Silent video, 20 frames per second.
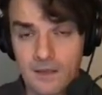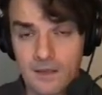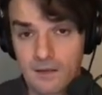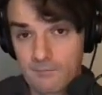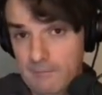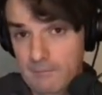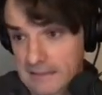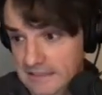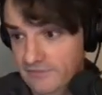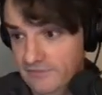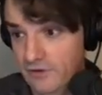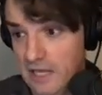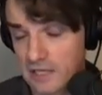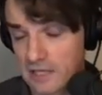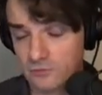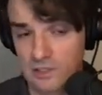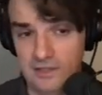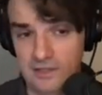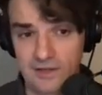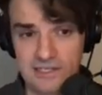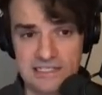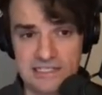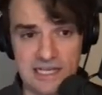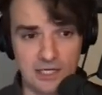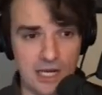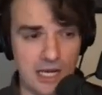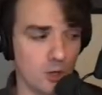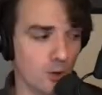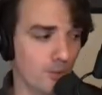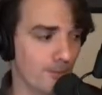by default, actually there is
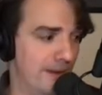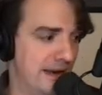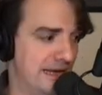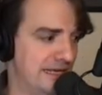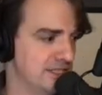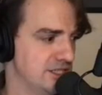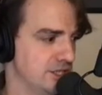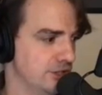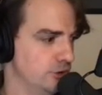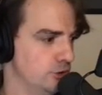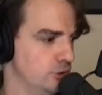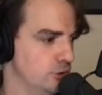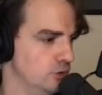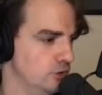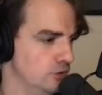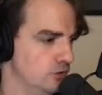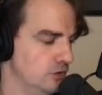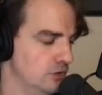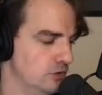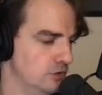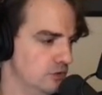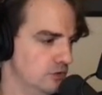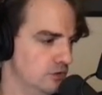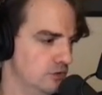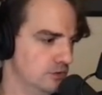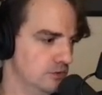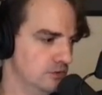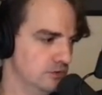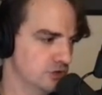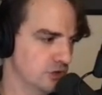like a convention
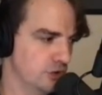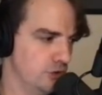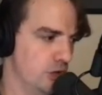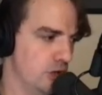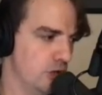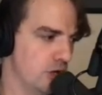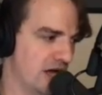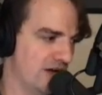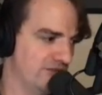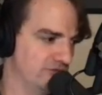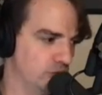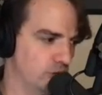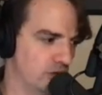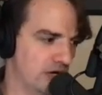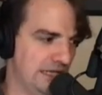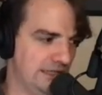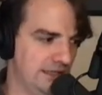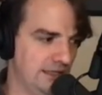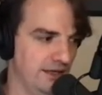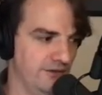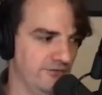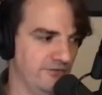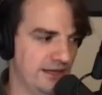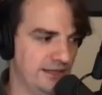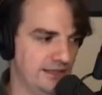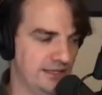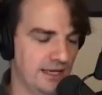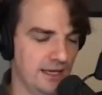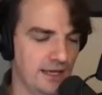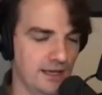to so you don't have to write the
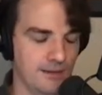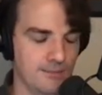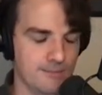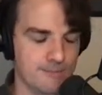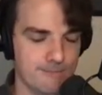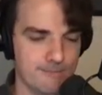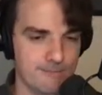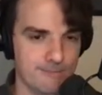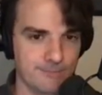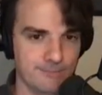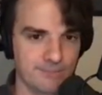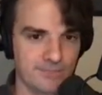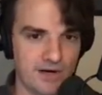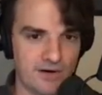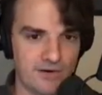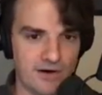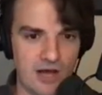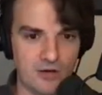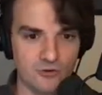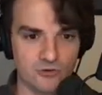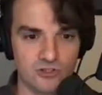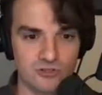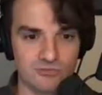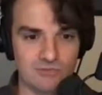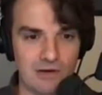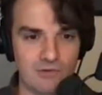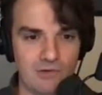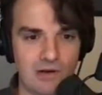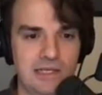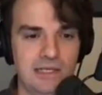find the the routes
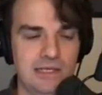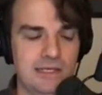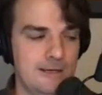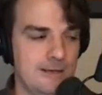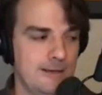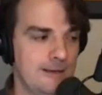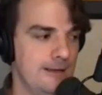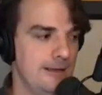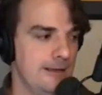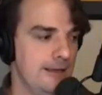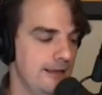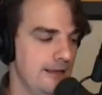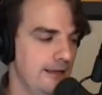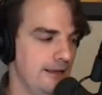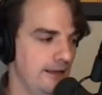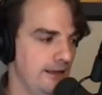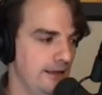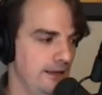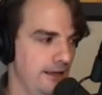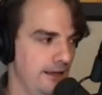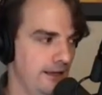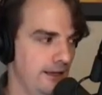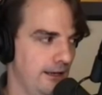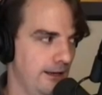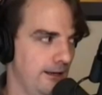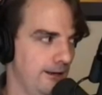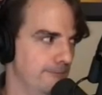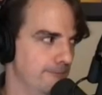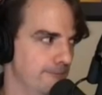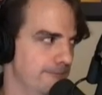manually.
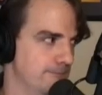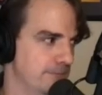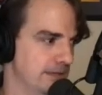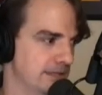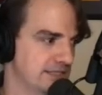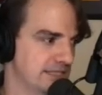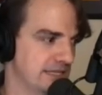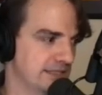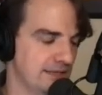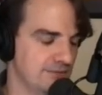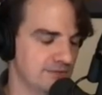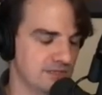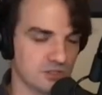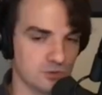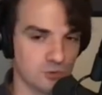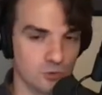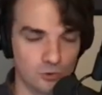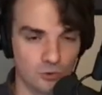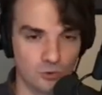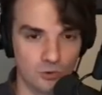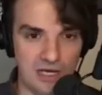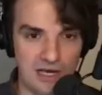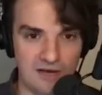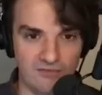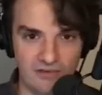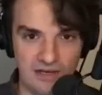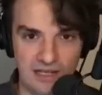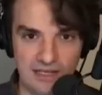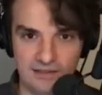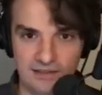Um, but sometimes it's good to
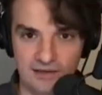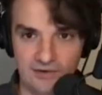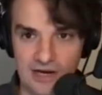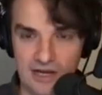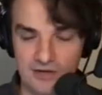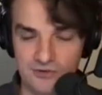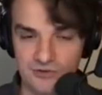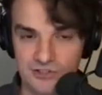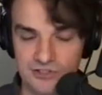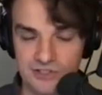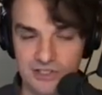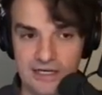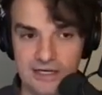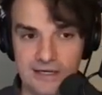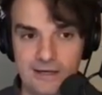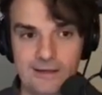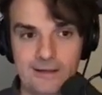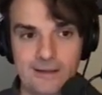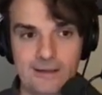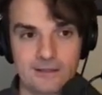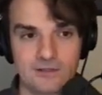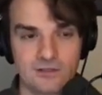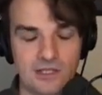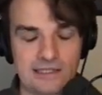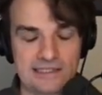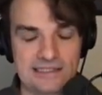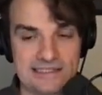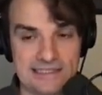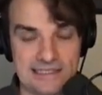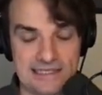have like the routes there so
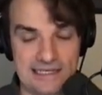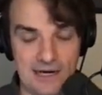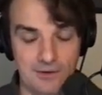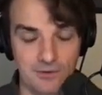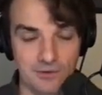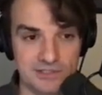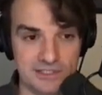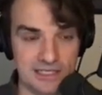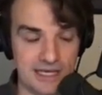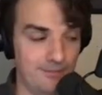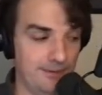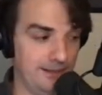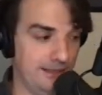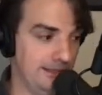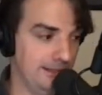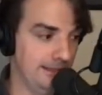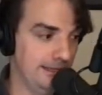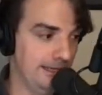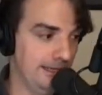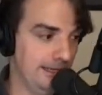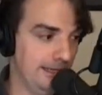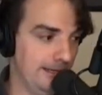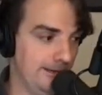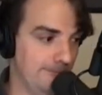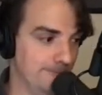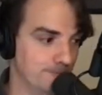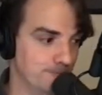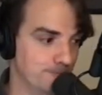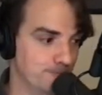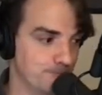that it's clear what's happening.
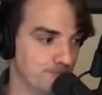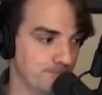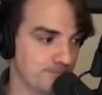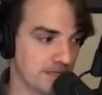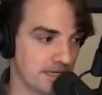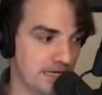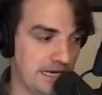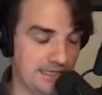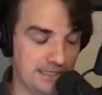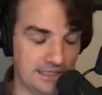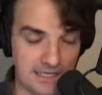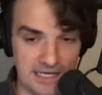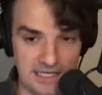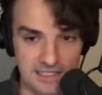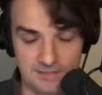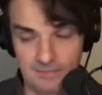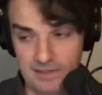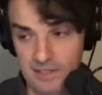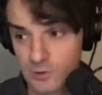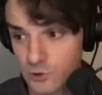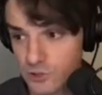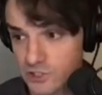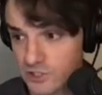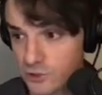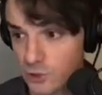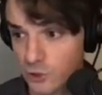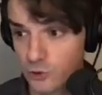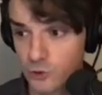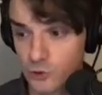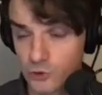Um, and in Grails, many users
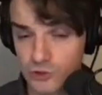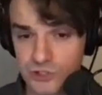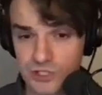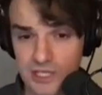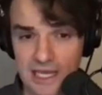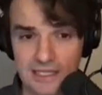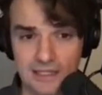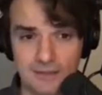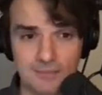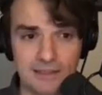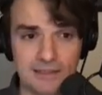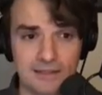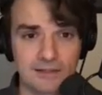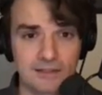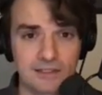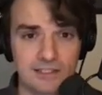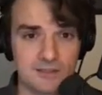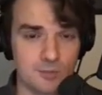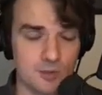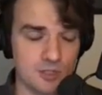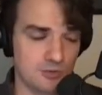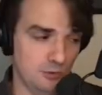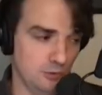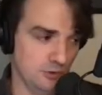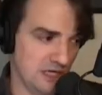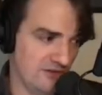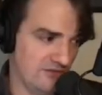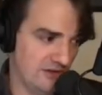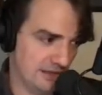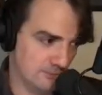don't use that, but it's possible to
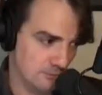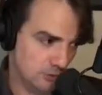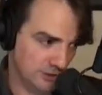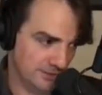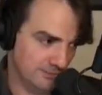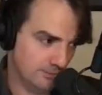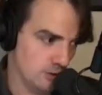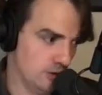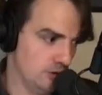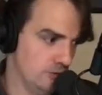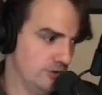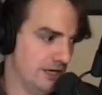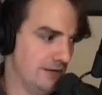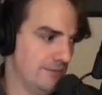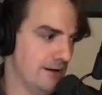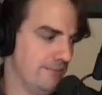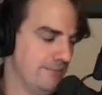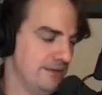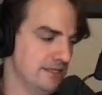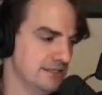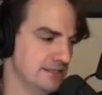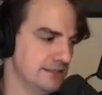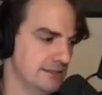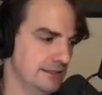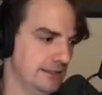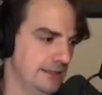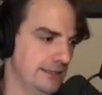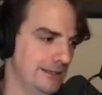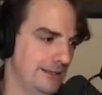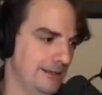have like multiple U R L mappings
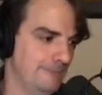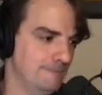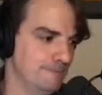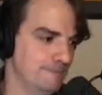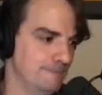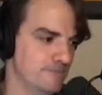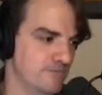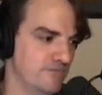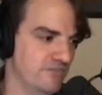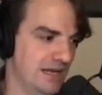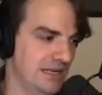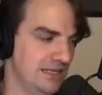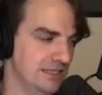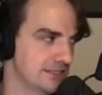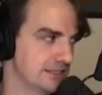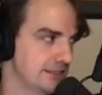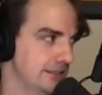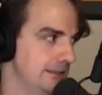um, files.